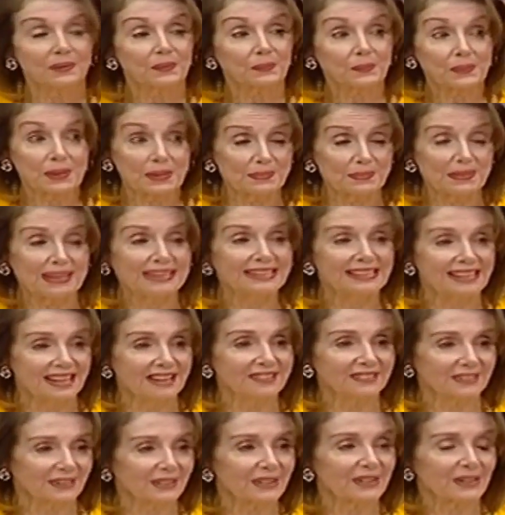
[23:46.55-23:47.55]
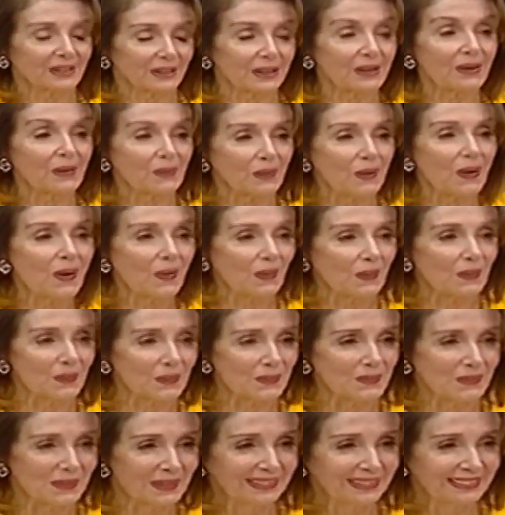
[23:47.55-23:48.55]
we may never go
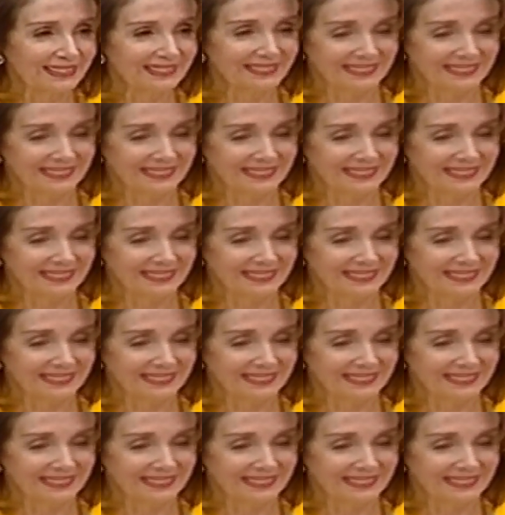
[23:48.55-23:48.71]
home.